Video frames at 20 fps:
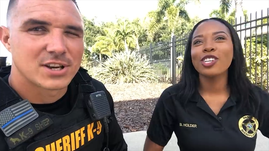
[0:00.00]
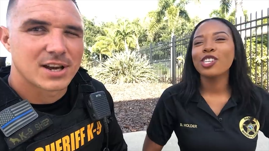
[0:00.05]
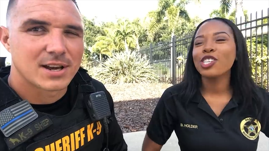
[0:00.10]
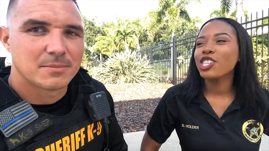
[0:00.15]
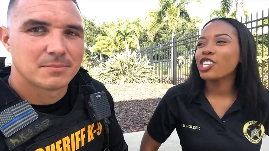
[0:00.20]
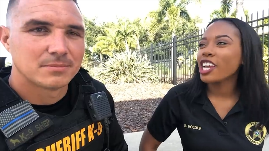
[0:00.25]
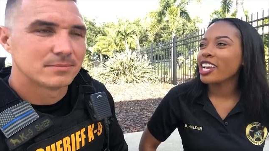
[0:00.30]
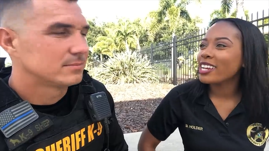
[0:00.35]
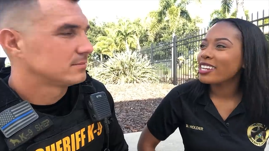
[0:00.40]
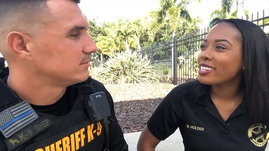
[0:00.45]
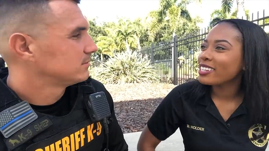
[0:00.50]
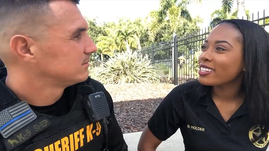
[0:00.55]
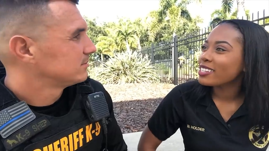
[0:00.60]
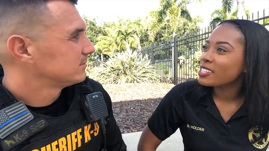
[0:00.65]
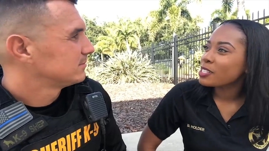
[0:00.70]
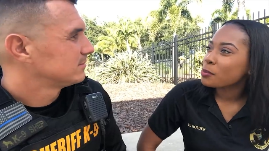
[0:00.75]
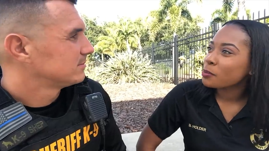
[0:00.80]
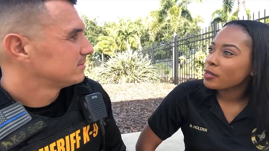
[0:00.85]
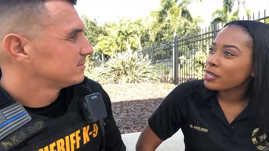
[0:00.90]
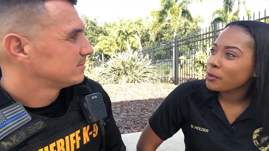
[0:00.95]
Speaker 1: the job.
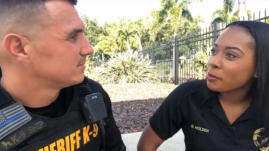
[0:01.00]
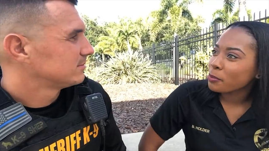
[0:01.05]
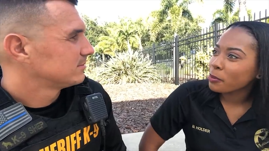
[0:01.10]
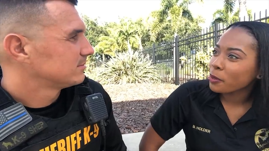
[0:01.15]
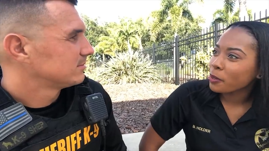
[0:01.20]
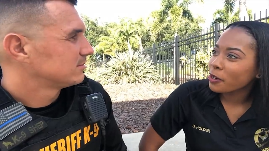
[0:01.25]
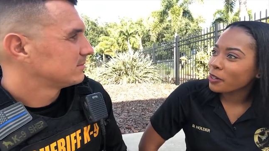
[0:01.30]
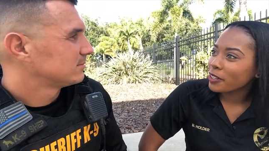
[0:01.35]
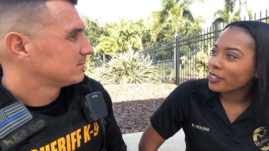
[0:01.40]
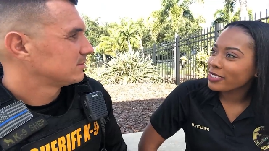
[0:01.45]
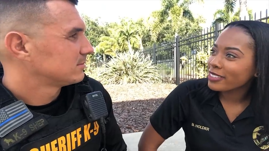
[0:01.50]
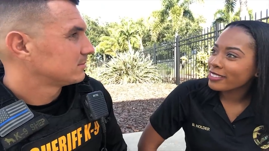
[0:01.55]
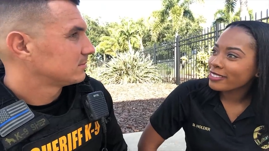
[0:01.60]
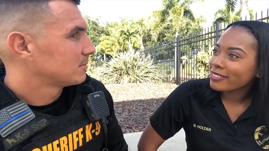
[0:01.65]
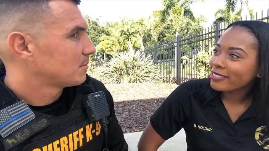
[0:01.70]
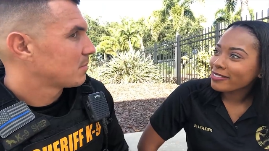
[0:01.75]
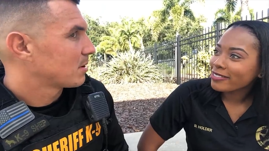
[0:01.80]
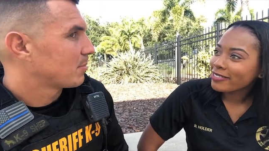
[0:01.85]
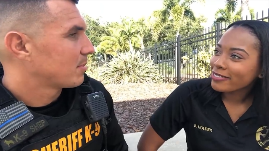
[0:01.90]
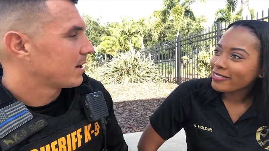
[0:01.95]
Speaker 2: shadiest people
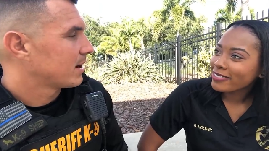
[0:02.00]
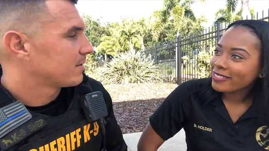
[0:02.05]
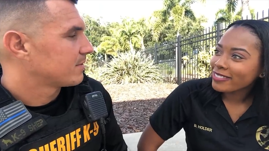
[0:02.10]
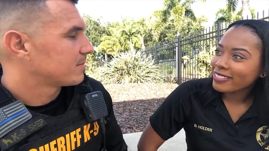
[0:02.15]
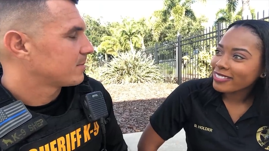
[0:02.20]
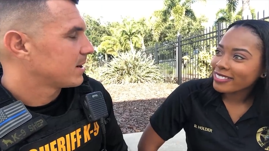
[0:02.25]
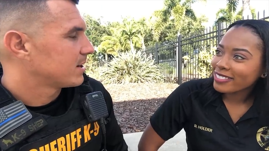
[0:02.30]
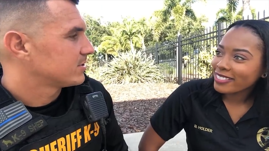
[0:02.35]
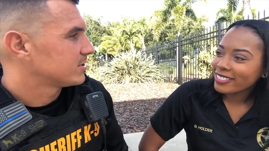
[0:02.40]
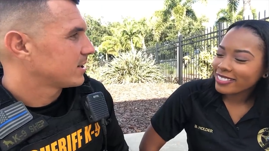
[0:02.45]
Speaker 1: prepared for my